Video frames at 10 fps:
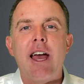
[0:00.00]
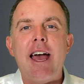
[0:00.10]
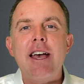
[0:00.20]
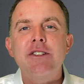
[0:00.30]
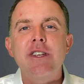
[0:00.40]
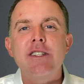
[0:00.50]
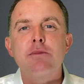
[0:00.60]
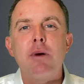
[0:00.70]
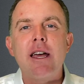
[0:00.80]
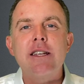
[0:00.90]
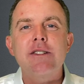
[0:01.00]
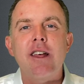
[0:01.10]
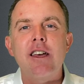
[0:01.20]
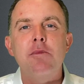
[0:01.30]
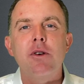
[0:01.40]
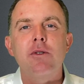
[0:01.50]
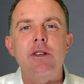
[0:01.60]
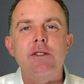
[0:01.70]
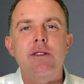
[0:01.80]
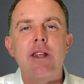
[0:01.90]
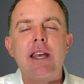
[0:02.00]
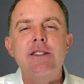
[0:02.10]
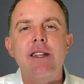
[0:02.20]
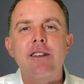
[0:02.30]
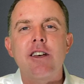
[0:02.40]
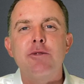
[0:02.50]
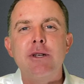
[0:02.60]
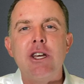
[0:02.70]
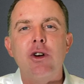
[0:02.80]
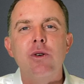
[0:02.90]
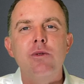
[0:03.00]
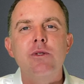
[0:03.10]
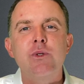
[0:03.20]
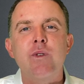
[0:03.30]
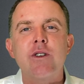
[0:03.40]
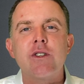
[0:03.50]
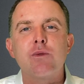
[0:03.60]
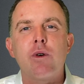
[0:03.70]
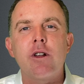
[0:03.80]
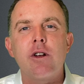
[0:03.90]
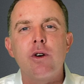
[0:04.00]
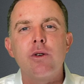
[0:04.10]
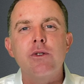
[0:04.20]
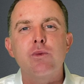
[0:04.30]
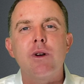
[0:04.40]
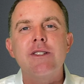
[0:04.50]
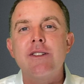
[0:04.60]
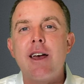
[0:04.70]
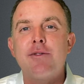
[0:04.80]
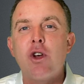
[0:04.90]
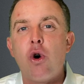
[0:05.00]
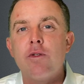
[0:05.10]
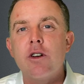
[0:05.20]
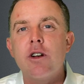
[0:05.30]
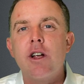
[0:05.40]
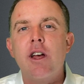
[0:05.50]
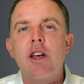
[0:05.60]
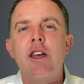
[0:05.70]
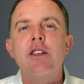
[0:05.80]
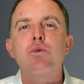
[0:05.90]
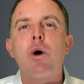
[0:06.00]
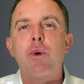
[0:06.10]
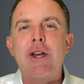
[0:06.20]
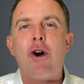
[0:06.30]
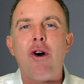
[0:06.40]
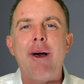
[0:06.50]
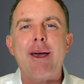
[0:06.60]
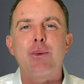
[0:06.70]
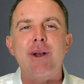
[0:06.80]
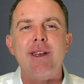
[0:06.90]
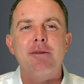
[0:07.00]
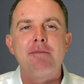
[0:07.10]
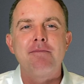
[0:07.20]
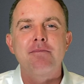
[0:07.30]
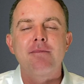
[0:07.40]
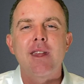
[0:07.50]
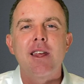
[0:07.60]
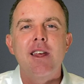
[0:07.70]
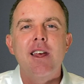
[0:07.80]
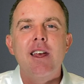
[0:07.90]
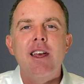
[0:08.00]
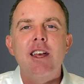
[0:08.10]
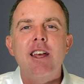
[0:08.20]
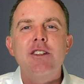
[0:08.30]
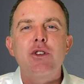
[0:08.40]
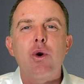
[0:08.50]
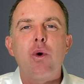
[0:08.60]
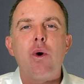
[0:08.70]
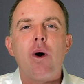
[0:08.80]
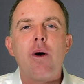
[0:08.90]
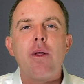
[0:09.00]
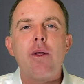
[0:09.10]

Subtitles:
assets minus liabilities, things that the company owns versus what it owes, what's left over is what we call equity. And so